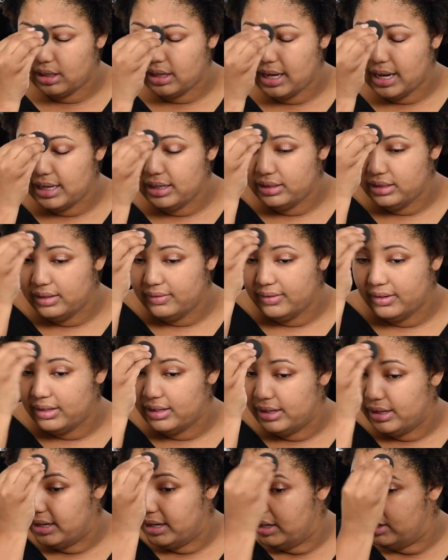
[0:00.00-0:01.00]
I don't
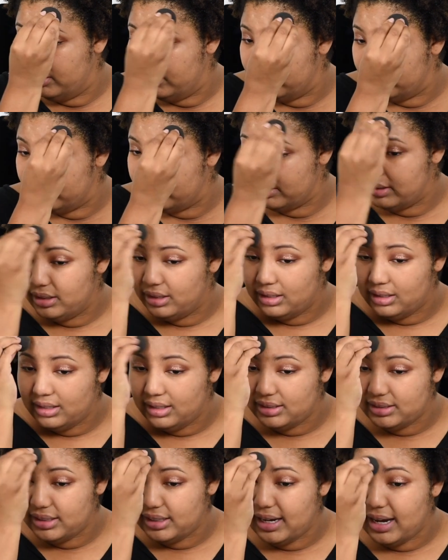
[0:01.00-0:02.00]
even know.
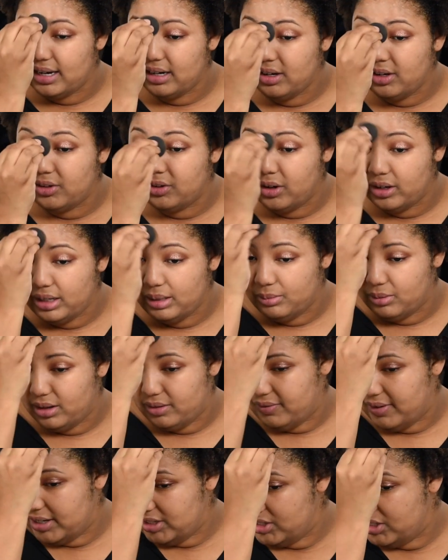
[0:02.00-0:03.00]
It's like I don't know anymore
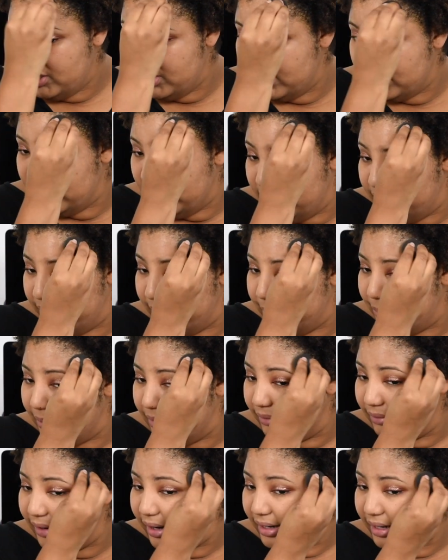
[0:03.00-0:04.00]
if I should just give up
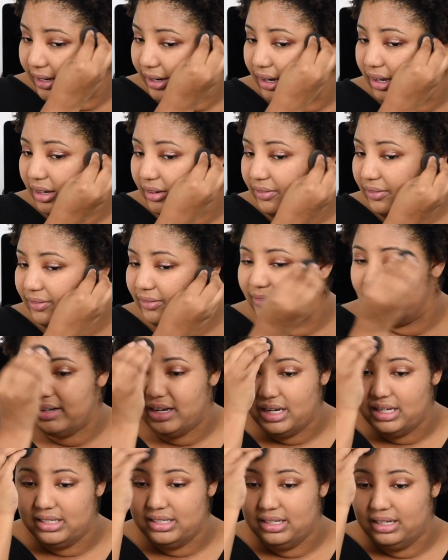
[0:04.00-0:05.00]
and write it off
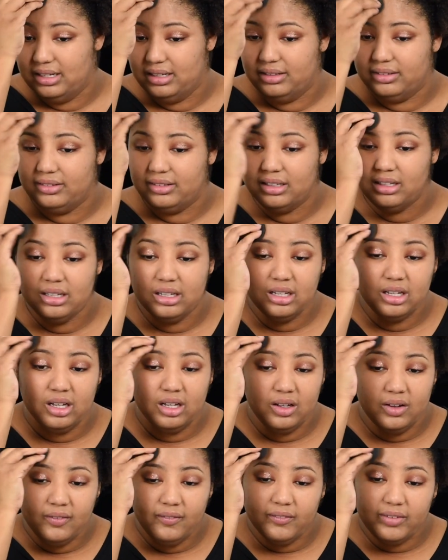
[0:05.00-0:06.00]
as a
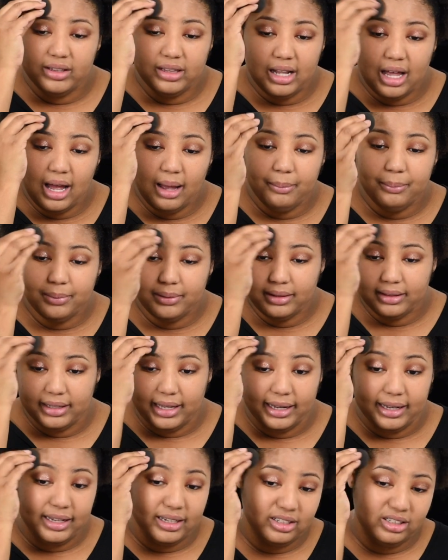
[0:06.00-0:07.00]
flop,
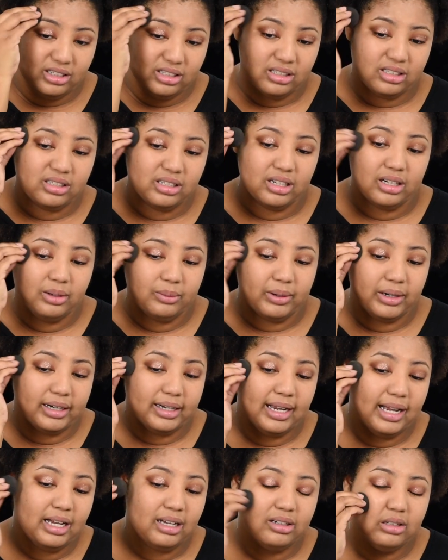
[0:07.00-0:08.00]
like it just didn't
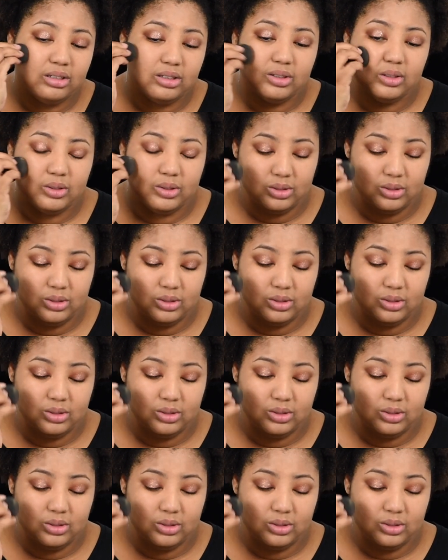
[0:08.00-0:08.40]
work out.